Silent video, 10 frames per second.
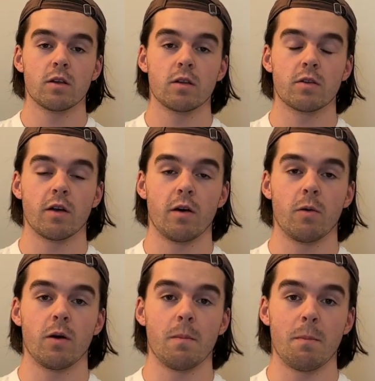
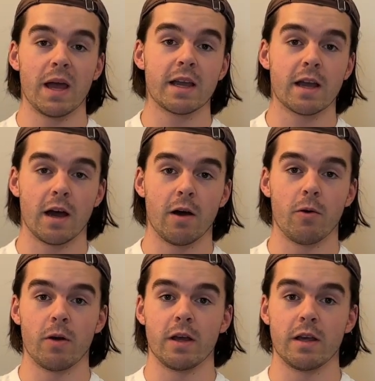So
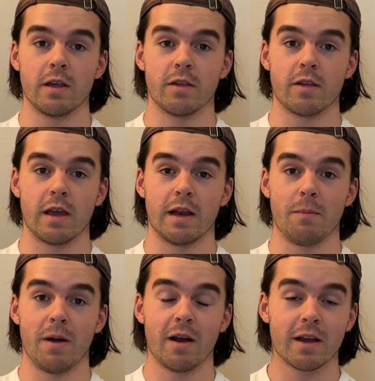Megco is an
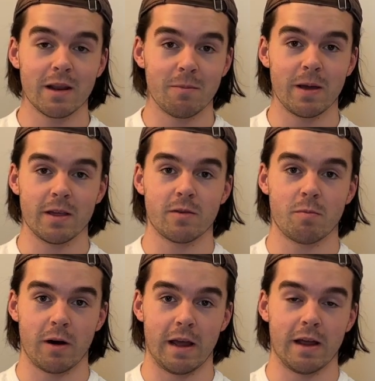American-based
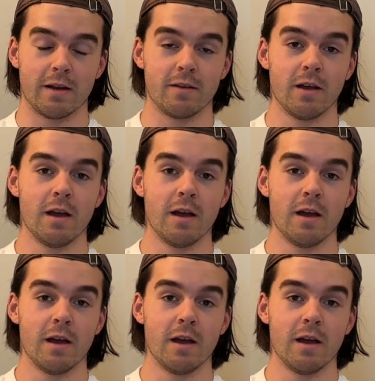brand